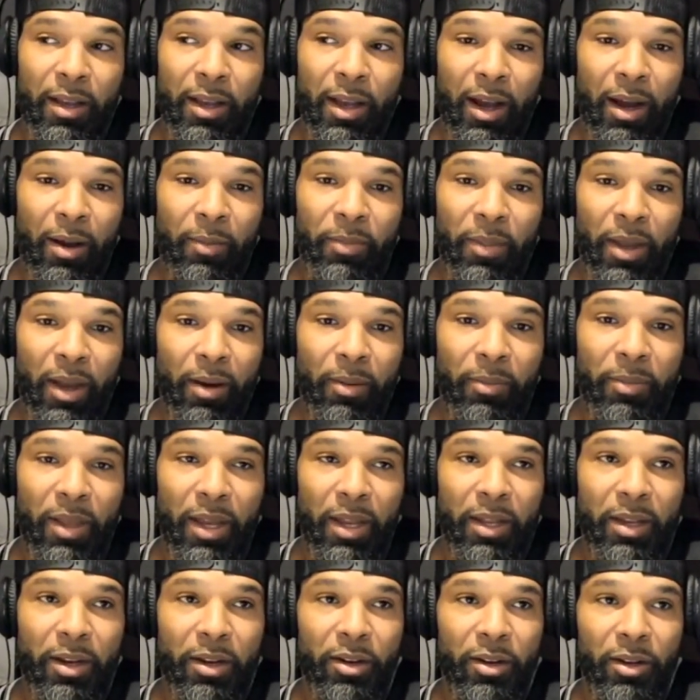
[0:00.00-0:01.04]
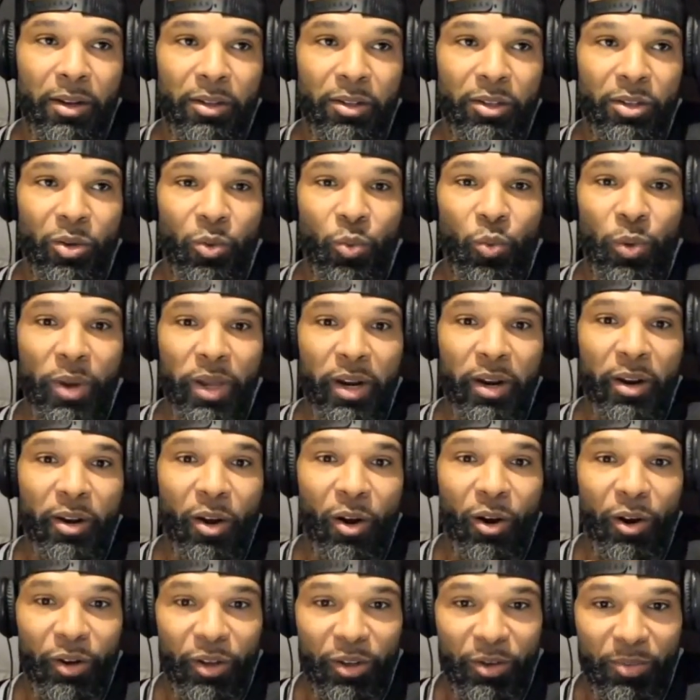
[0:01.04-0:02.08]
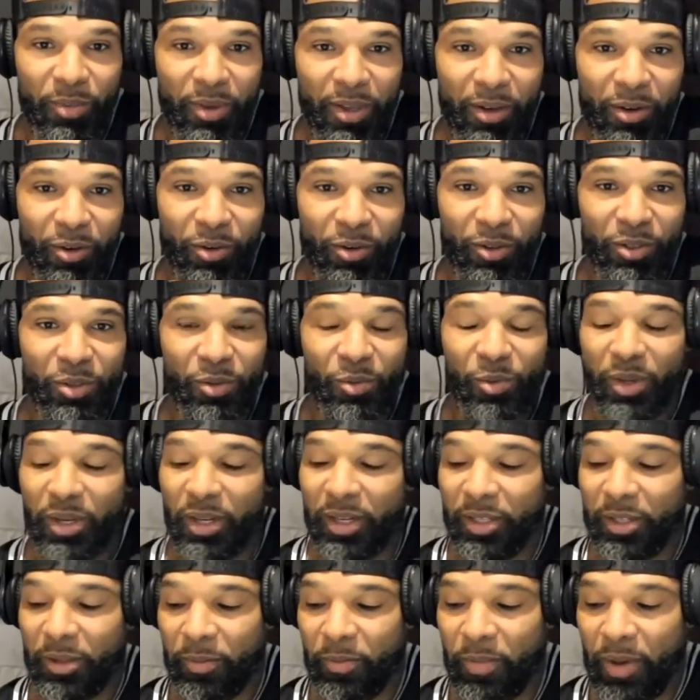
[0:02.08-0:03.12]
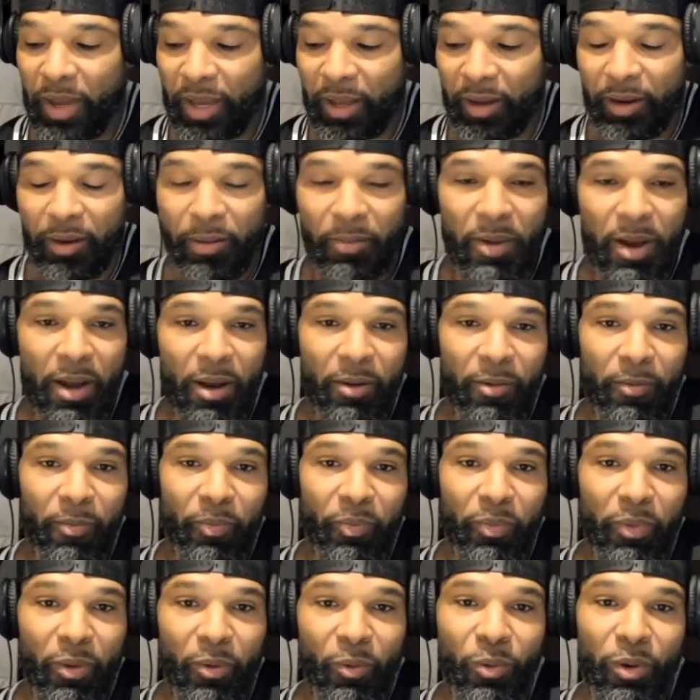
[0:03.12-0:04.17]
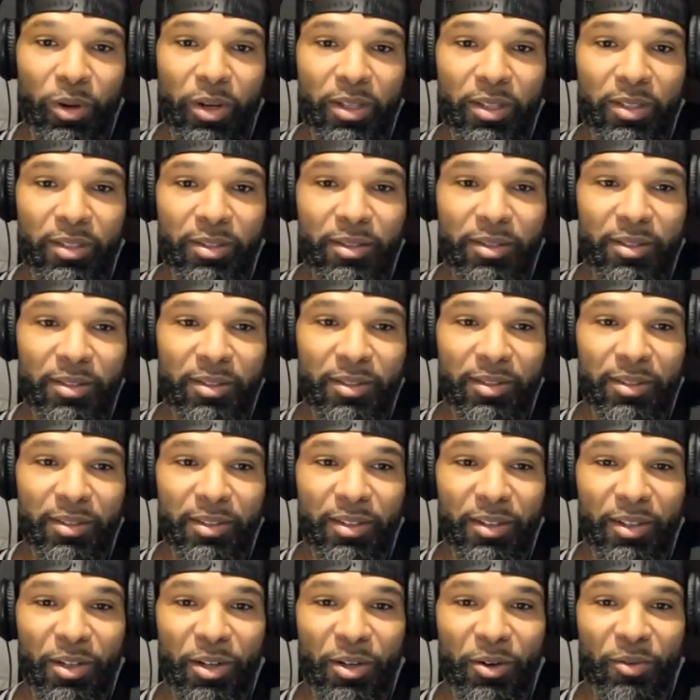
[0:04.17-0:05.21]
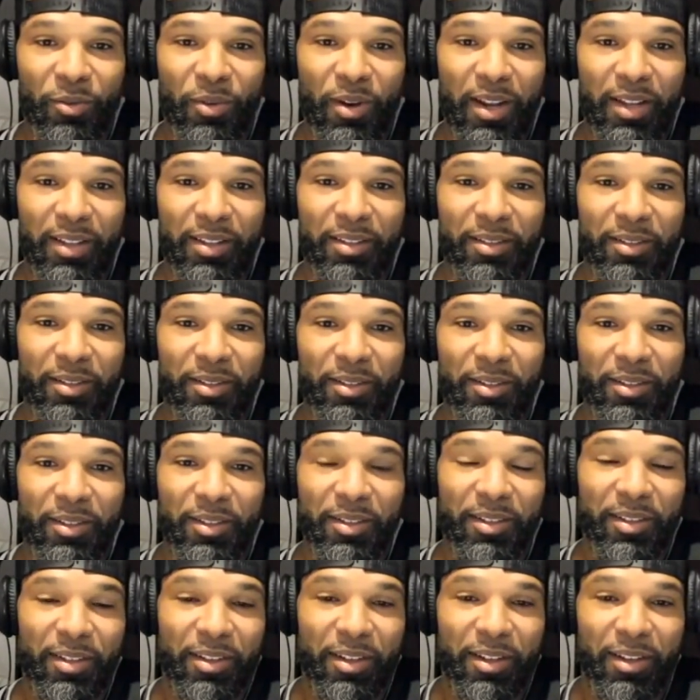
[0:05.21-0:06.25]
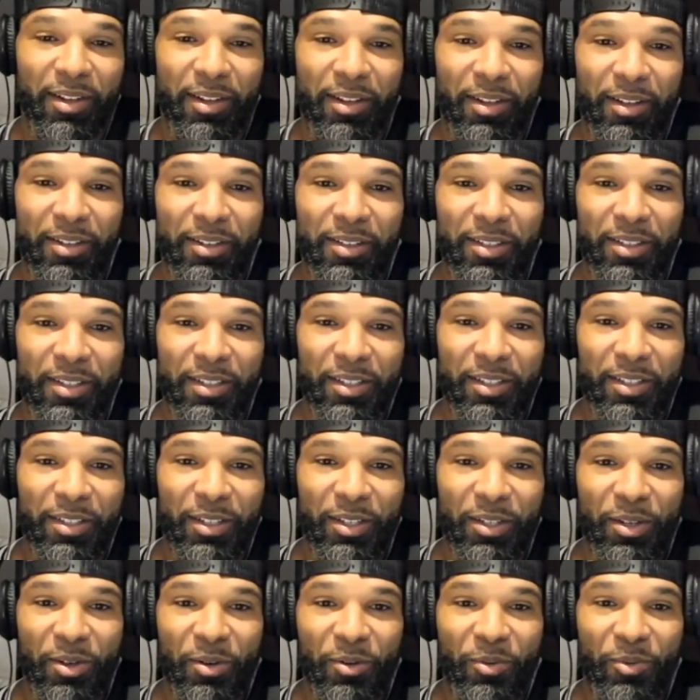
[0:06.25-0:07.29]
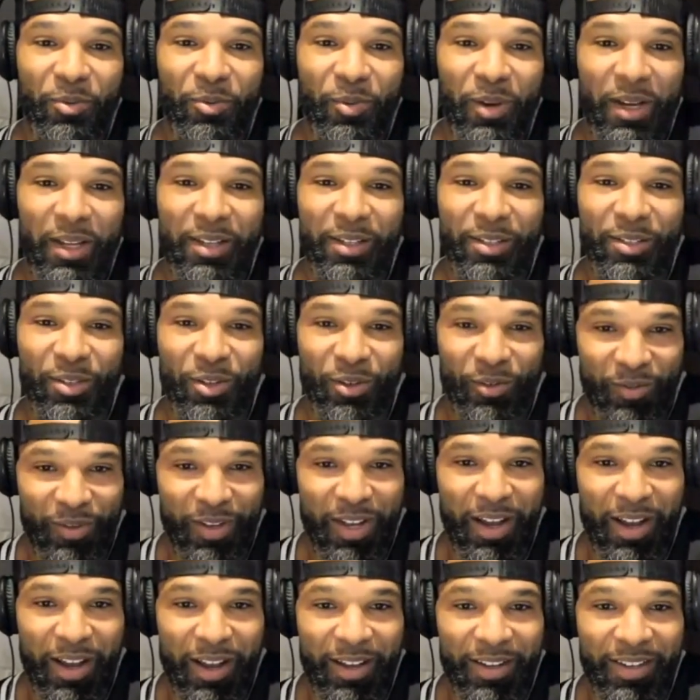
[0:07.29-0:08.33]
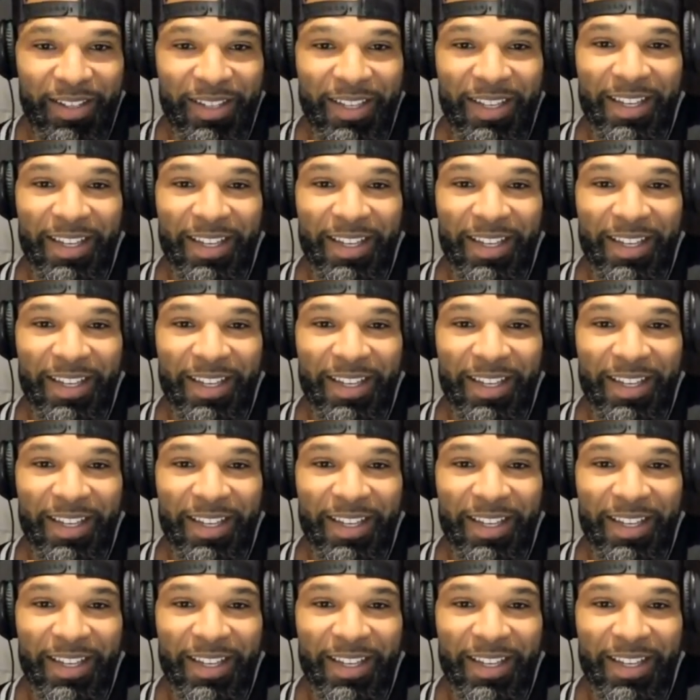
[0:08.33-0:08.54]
I'm not here to win an argument or to win a debate about what is the correct uh way to serve God.